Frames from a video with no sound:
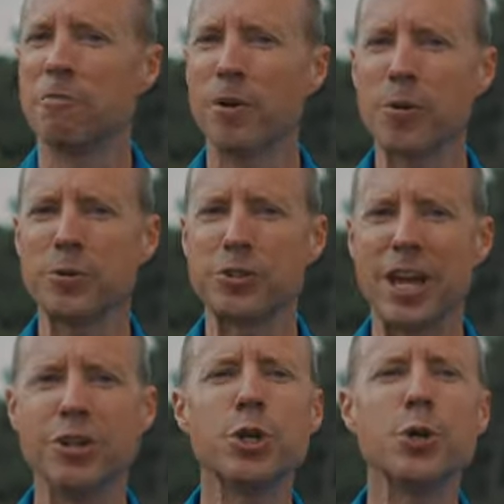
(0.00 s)
Folks,
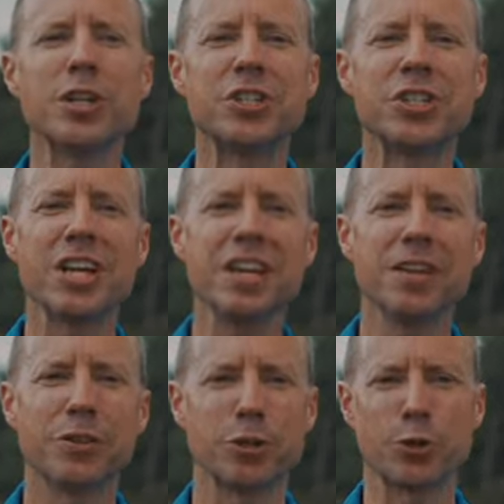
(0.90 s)
as you can see,
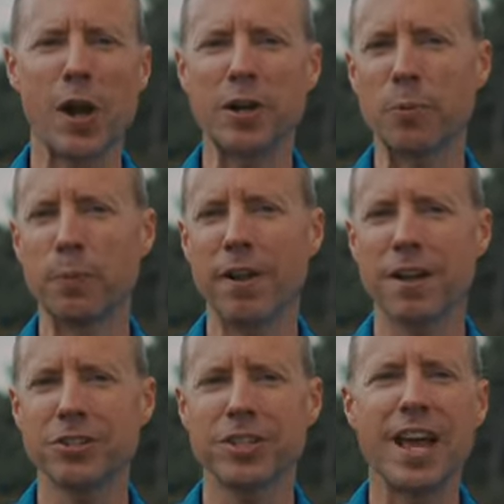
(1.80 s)
the Striker
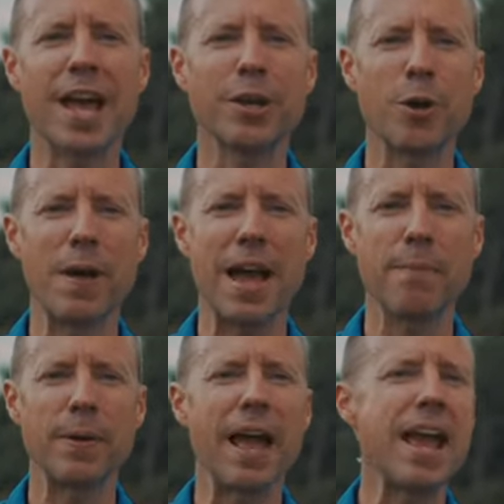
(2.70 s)
Plus,
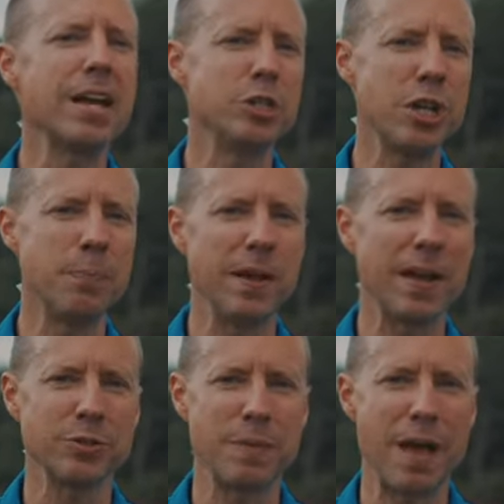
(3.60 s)
echoMAP, and
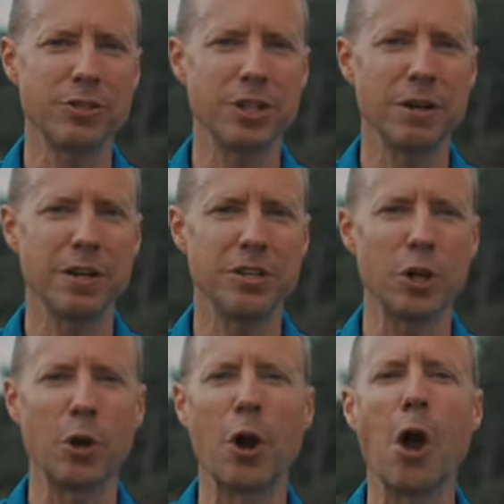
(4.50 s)
GPSMAP series
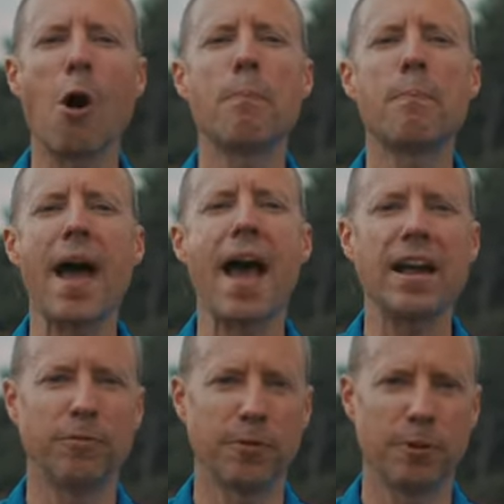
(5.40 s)
are all
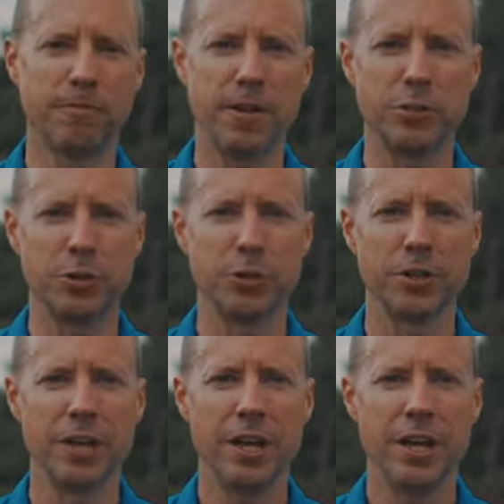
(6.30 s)
packed full of features.
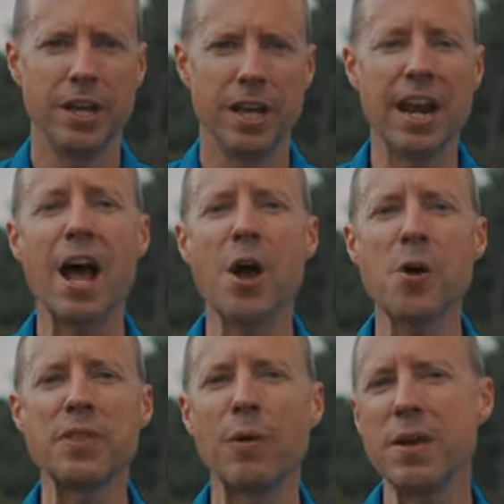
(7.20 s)
And I
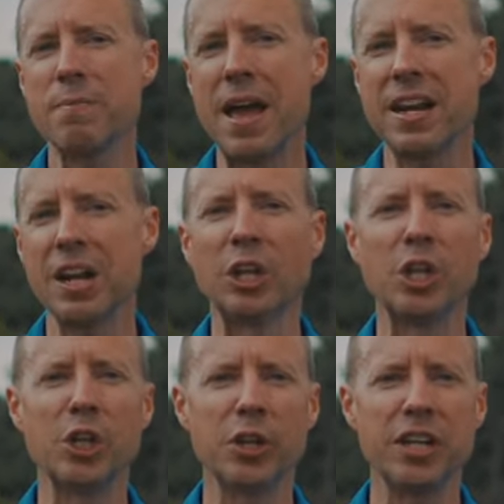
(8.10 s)
hope that we made it a
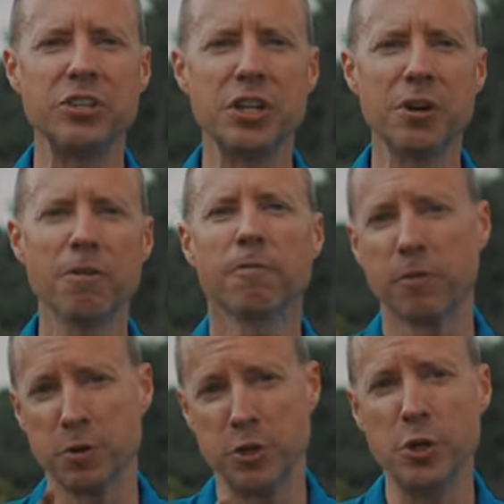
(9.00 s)
little easier
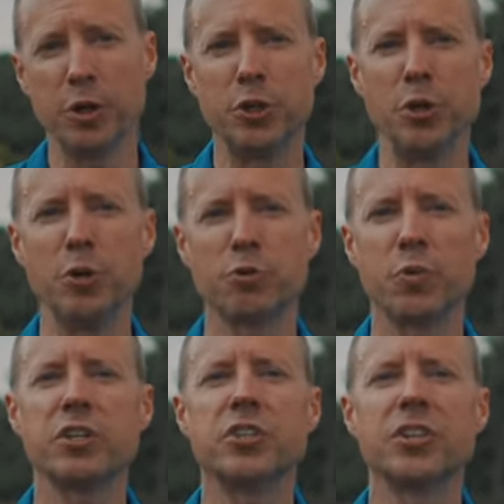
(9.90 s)
for you to choose
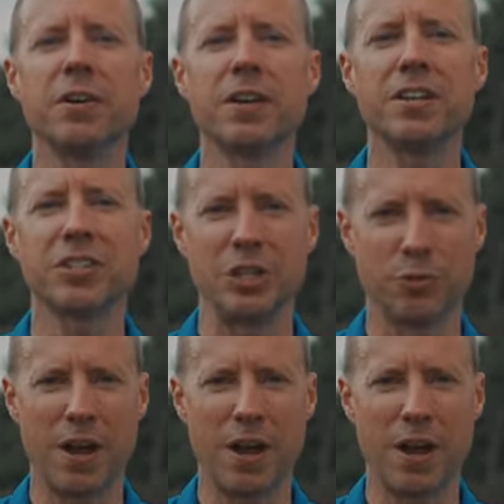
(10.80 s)
which series is